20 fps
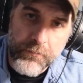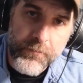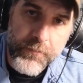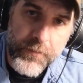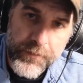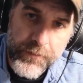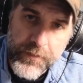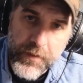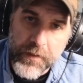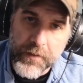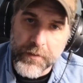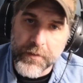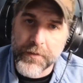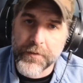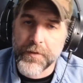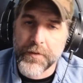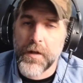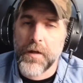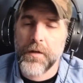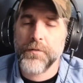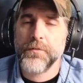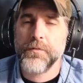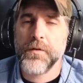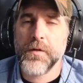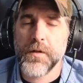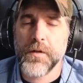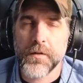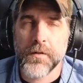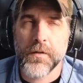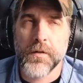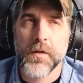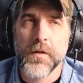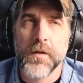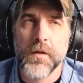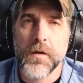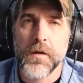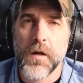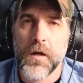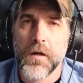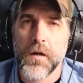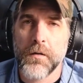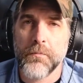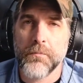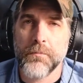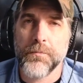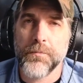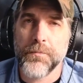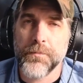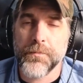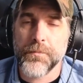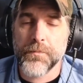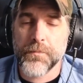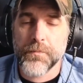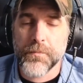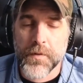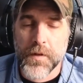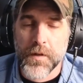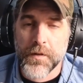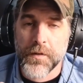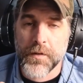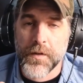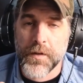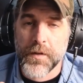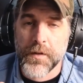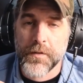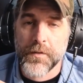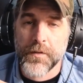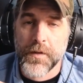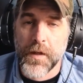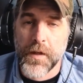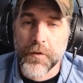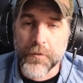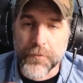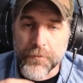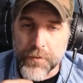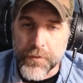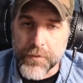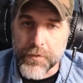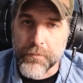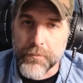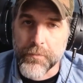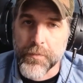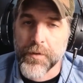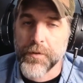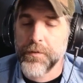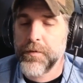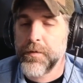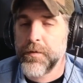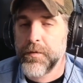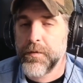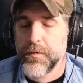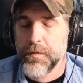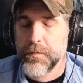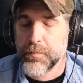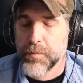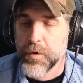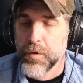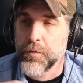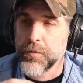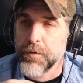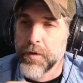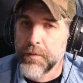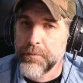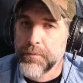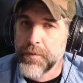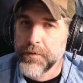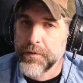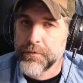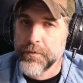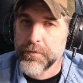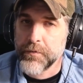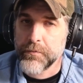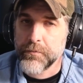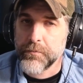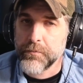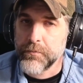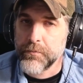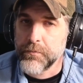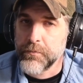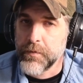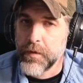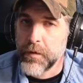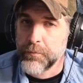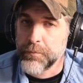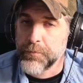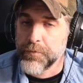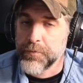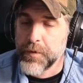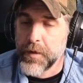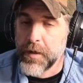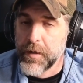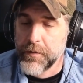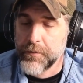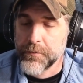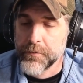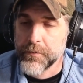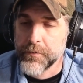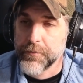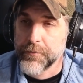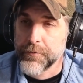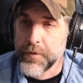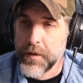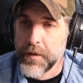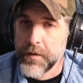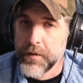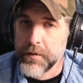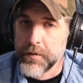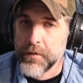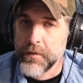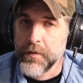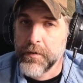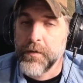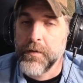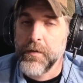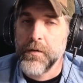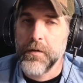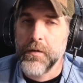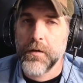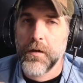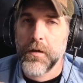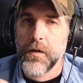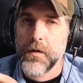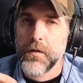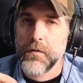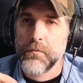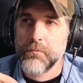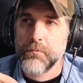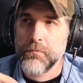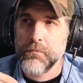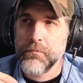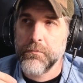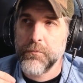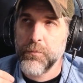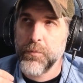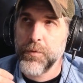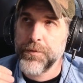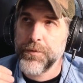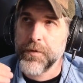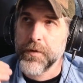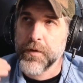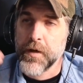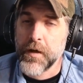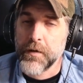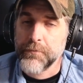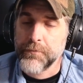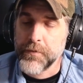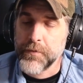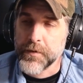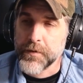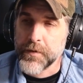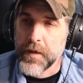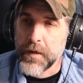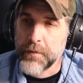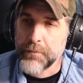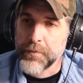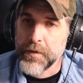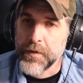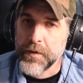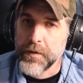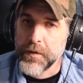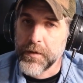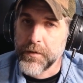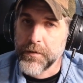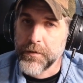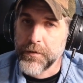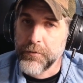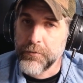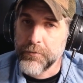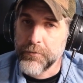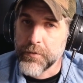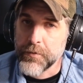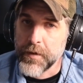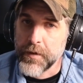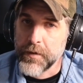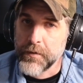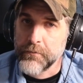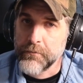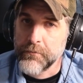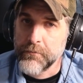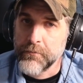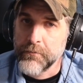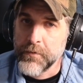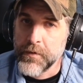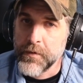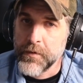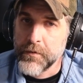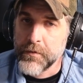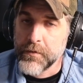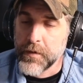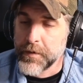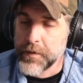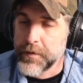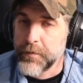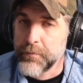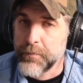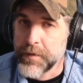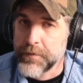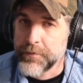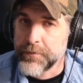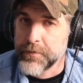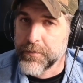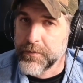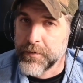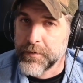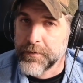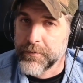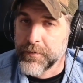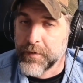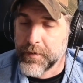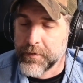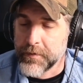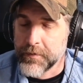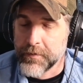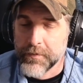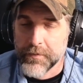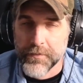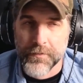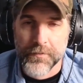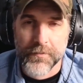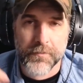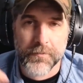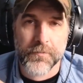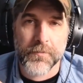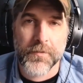Just out of curiosity, kind of the algorithm or the program that you helped create or created, with the conflict happening in Ukraine, like you mentioned, it's like a